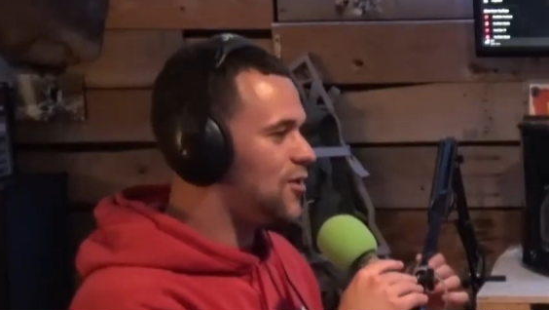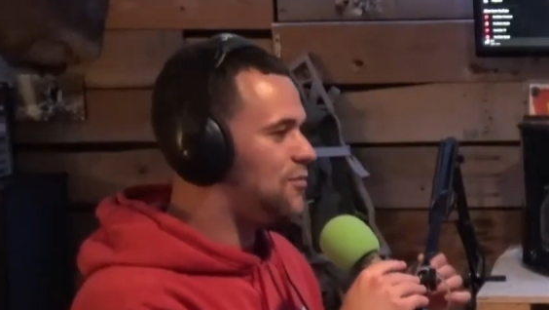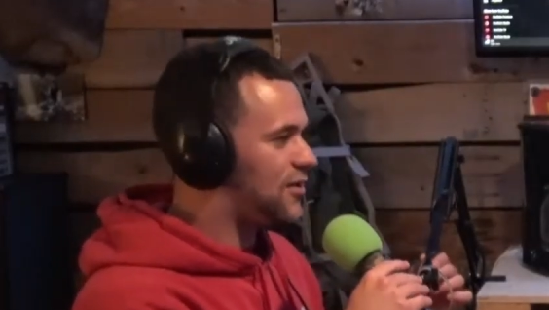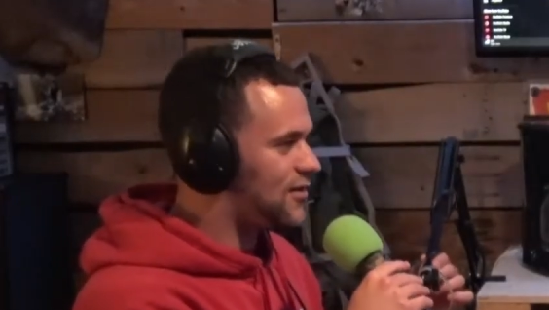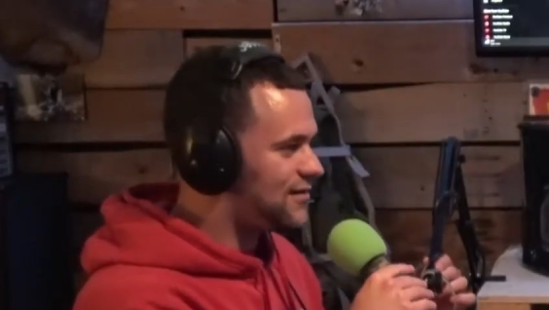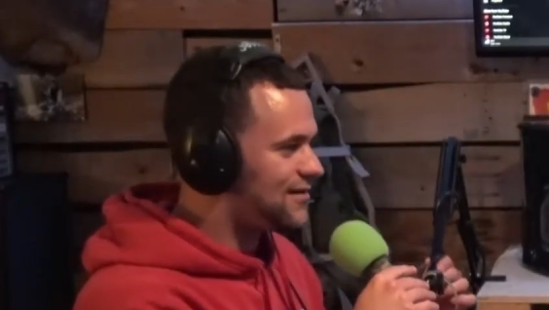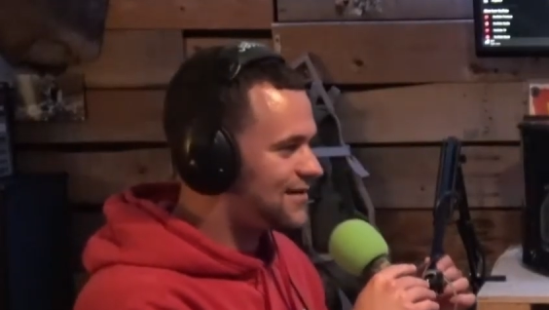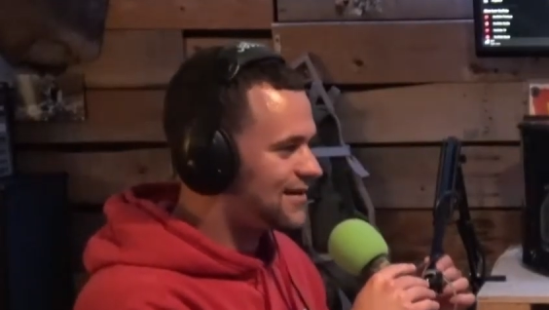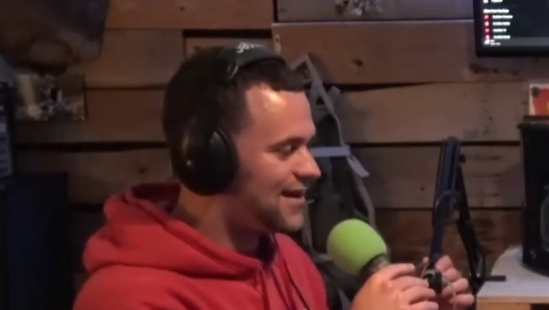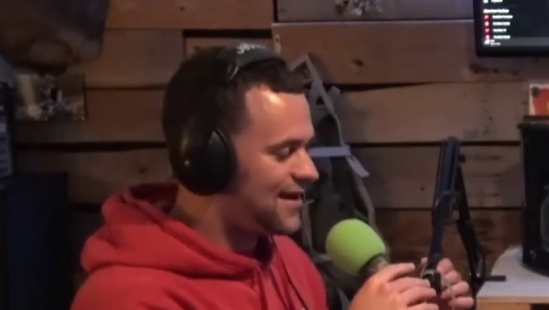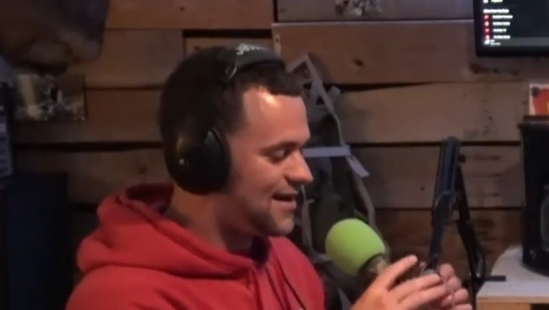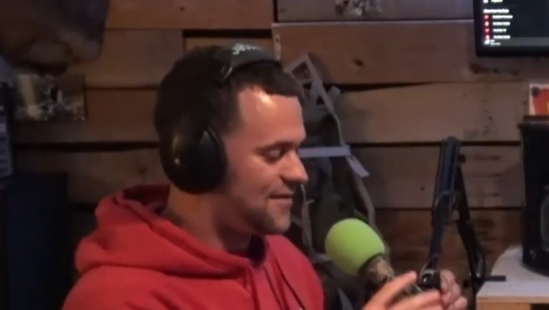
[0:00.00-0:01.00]
burn.
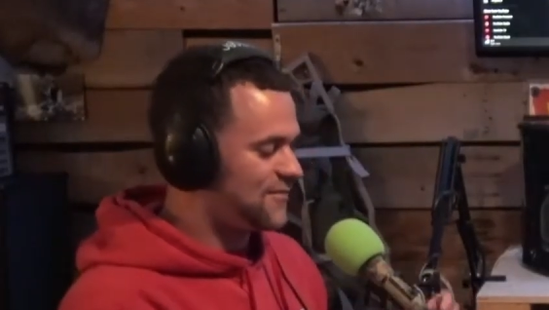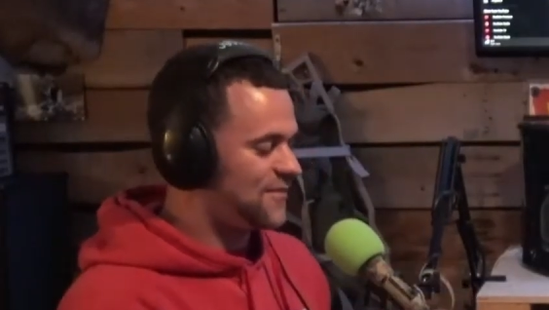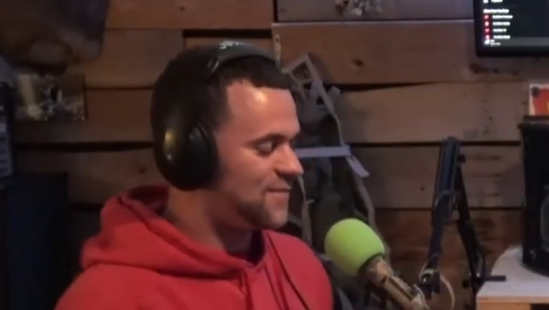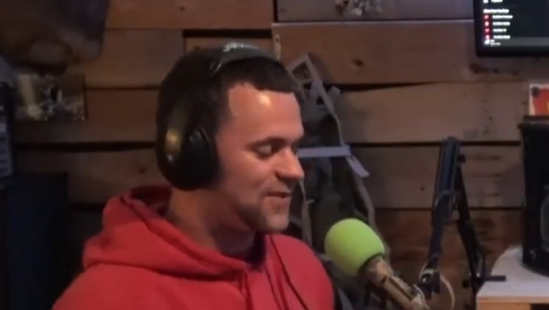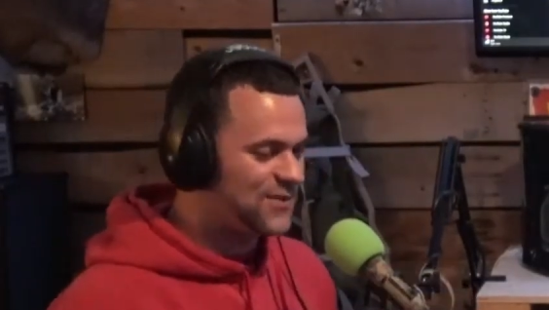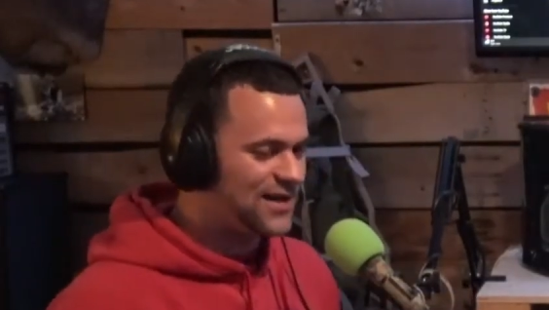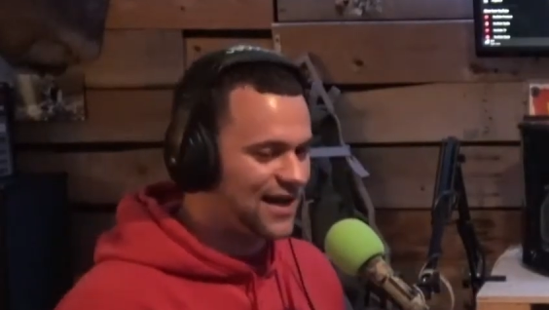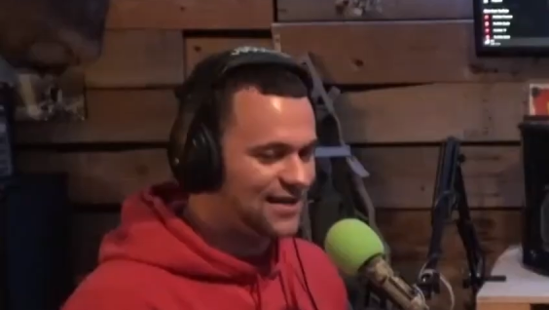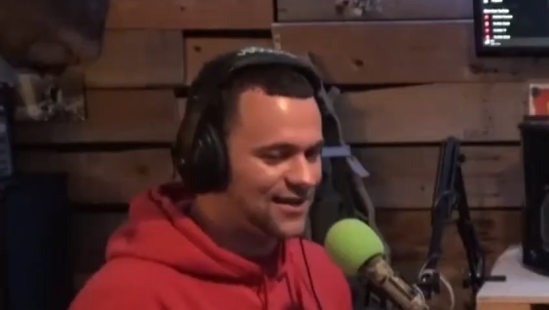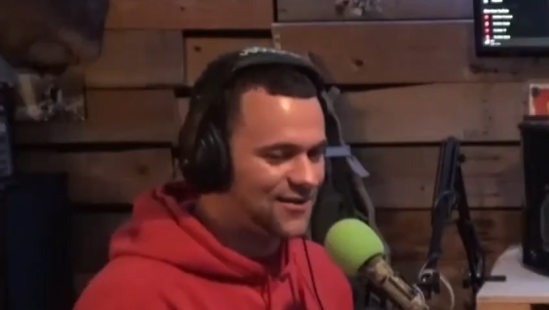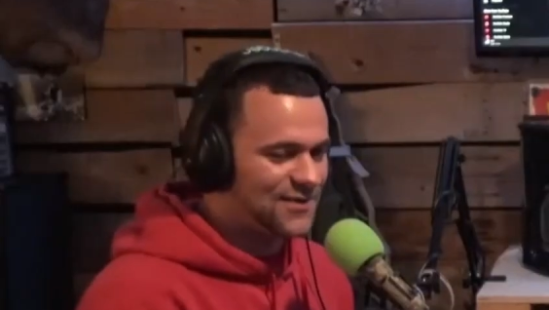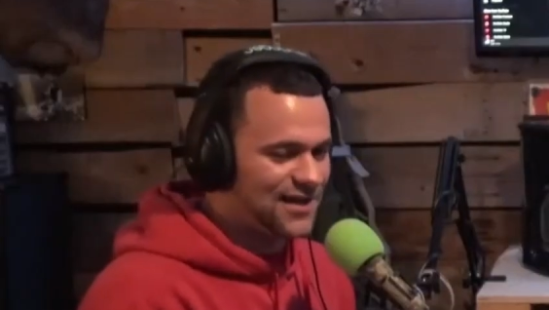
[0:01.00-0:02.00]
We got
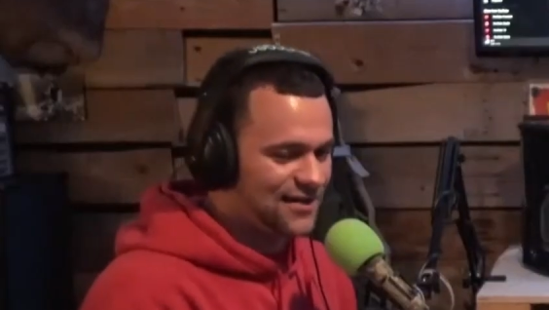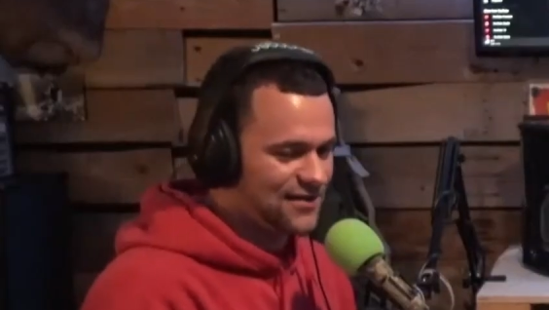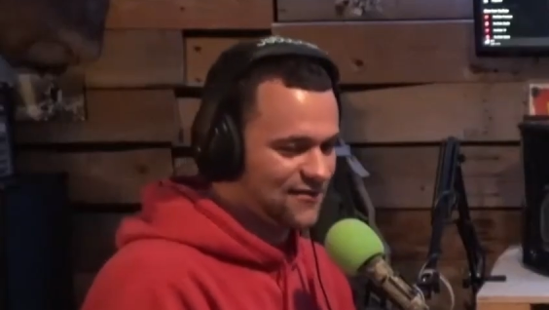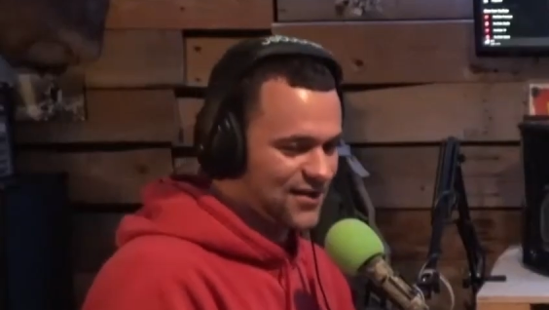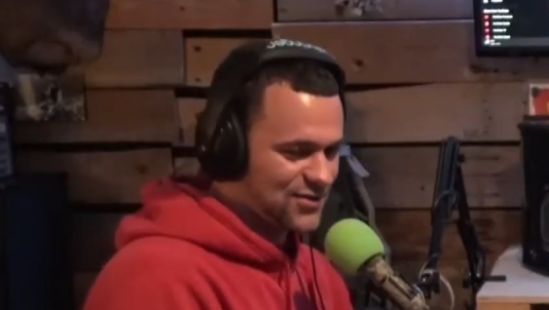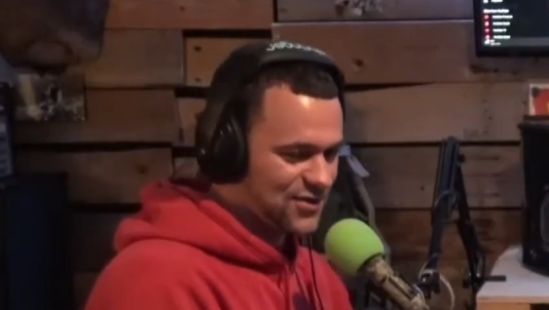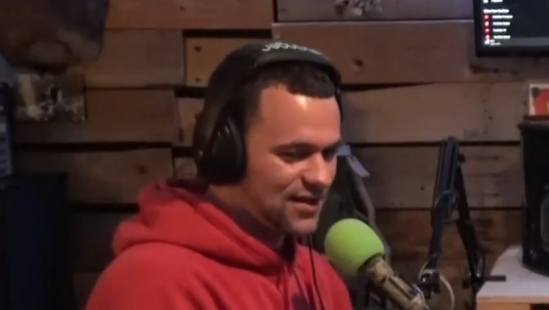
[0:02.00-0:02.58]
there. We got there eventually.